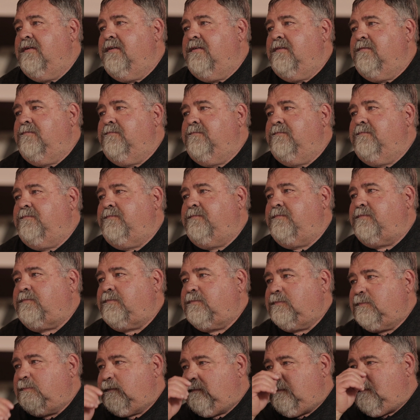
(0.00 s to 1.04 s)

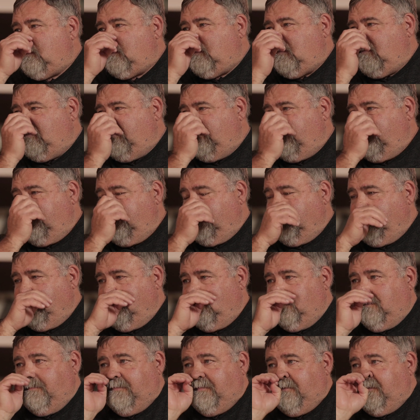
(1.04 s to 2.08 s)
After these
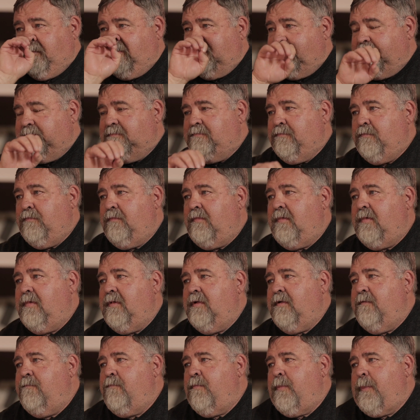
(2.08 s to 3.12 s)
young ladies, and I know it's
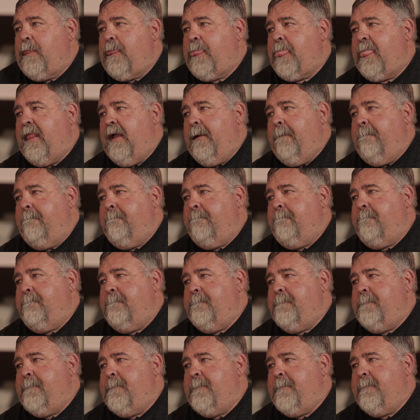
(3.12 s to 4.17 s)
not a fully
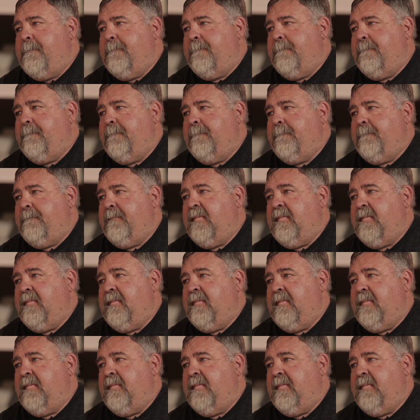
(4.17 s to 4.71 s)
female issue.